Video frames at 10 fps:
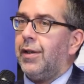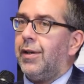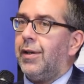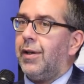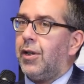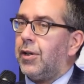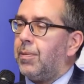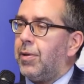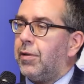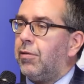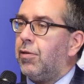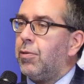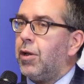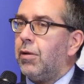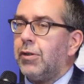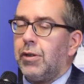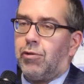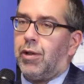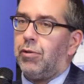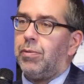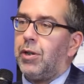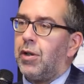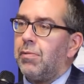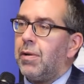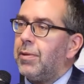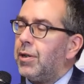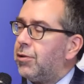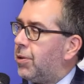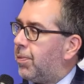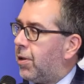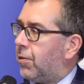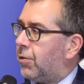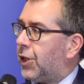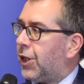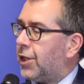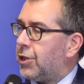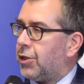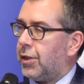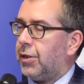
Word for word: Uh, another part of the world. We're not trying to become a military power in Asia.